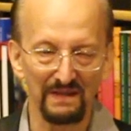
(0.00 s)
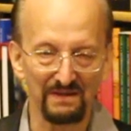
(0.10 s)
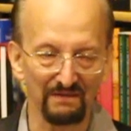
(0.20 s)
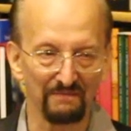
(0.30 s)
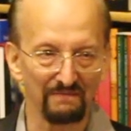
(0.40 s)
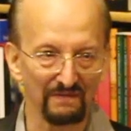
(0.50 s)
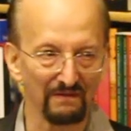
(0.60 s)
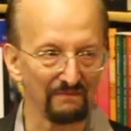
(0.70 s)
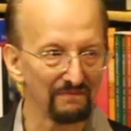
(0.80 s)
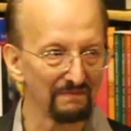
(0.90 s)
piece of
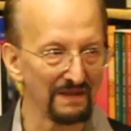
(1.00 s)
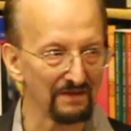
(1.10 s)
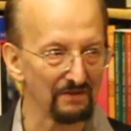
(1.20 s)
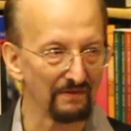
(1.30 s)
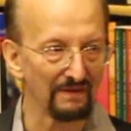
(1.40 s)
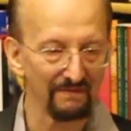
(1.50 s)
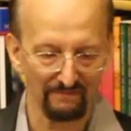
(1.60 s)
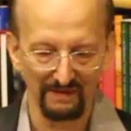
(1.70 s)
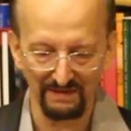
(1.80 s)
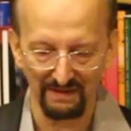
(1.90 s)
history,
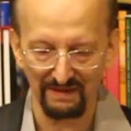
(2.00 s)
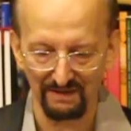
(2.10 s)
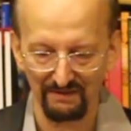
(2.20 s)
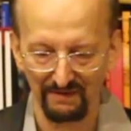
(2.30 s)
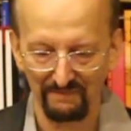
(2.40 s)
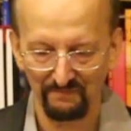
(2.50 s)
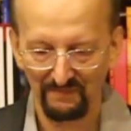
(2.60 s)
recent history.